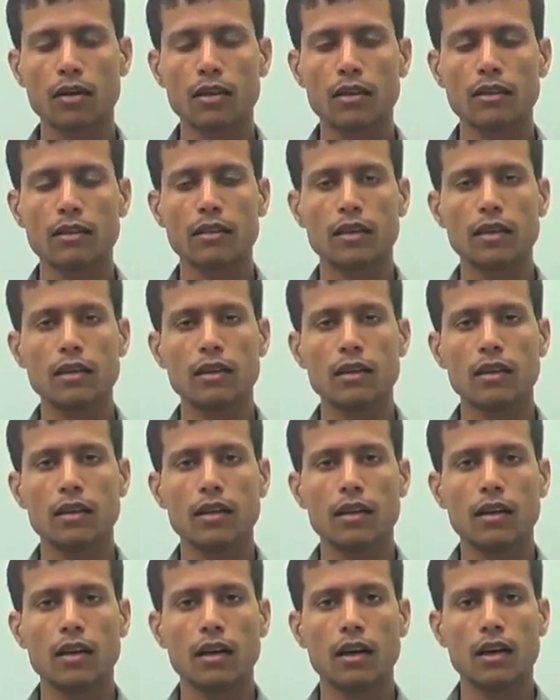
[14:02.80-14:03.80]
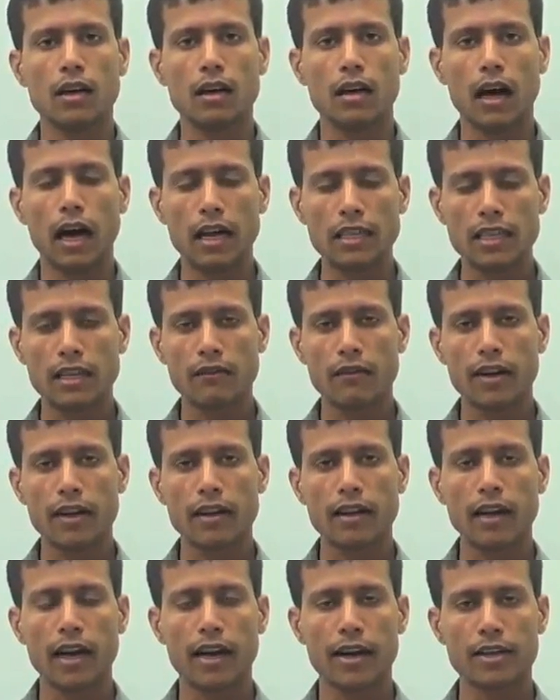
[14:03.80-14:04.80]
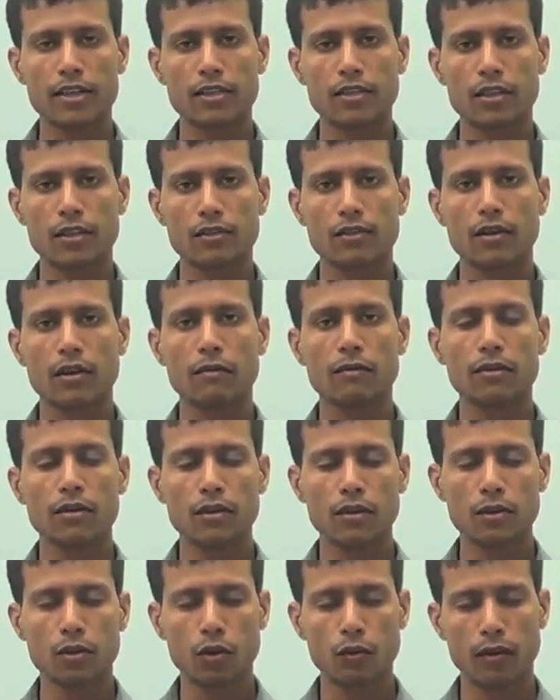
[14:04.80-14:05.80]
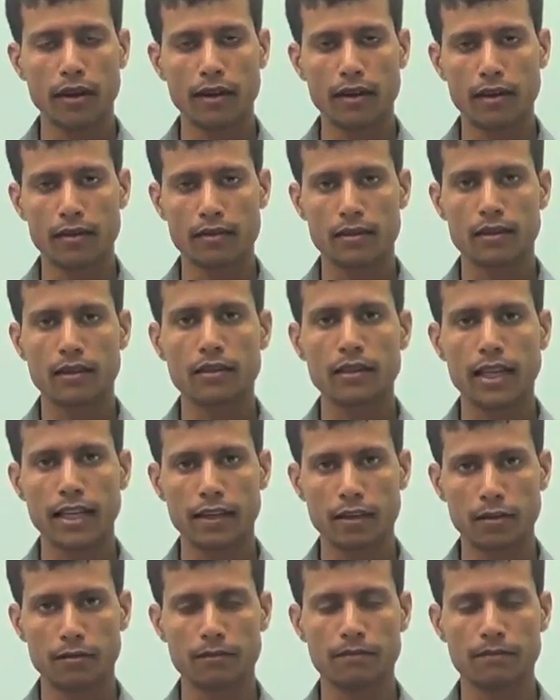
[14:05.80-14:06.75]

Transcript: the algebraic addition of two vectors. Thank you.